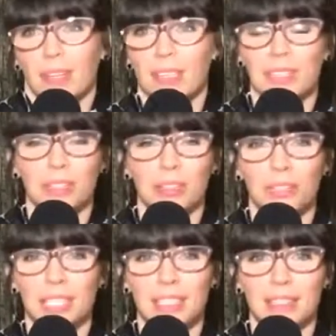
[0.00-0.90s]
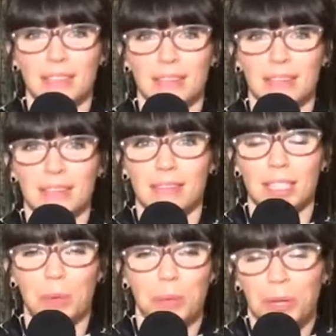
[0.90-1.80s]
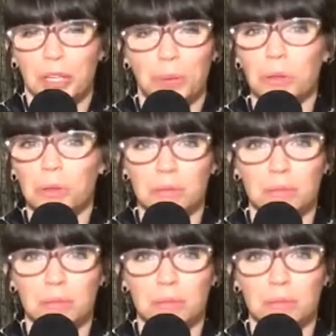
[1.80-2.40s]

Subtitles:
So it's been pretty cool.